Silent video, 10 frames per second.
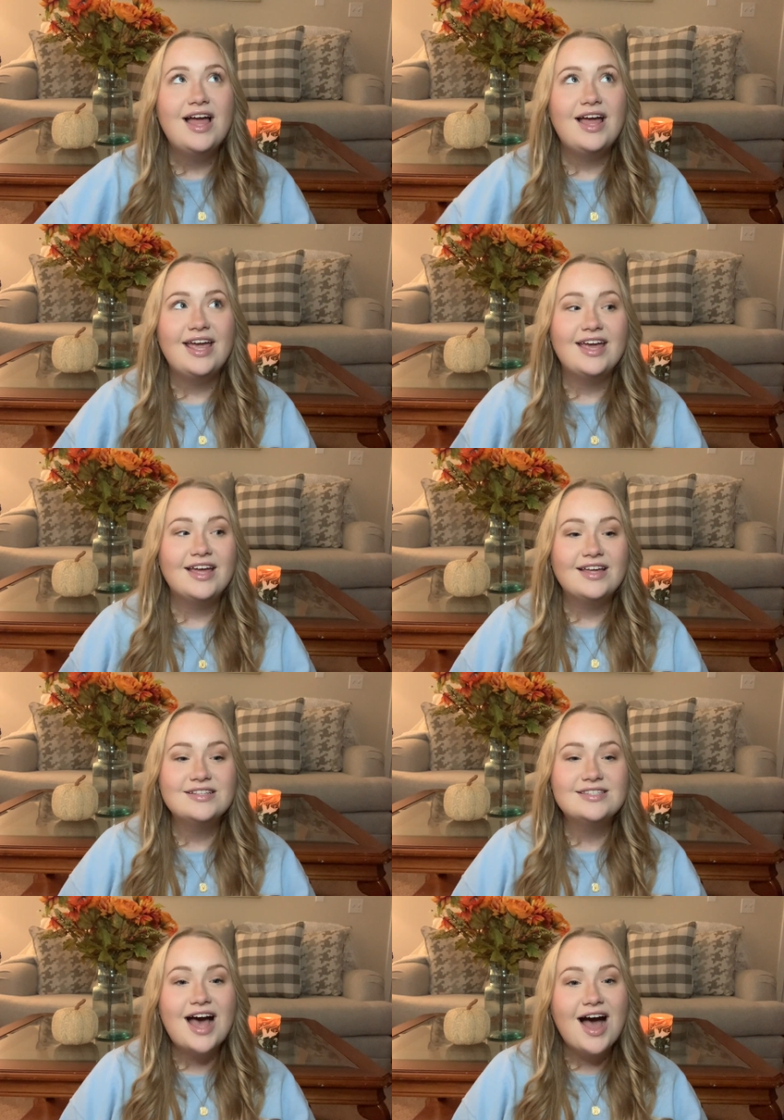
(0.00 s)

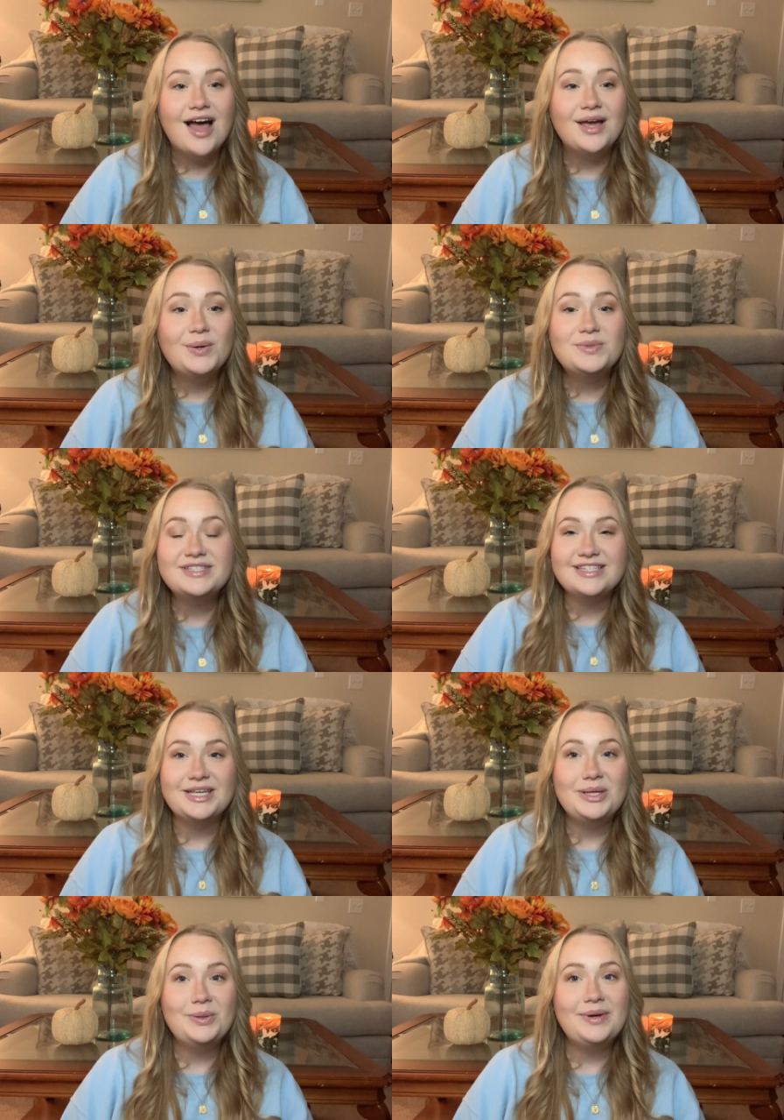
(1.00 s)
and I will see
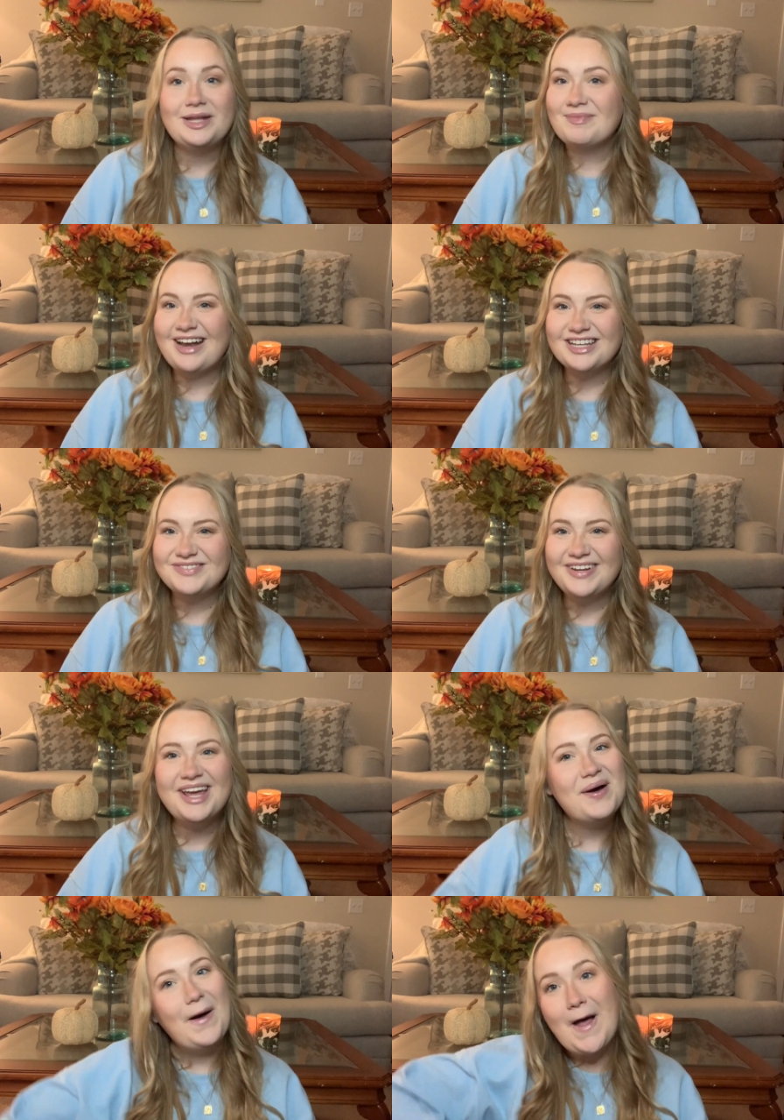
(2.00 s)
you in my next video.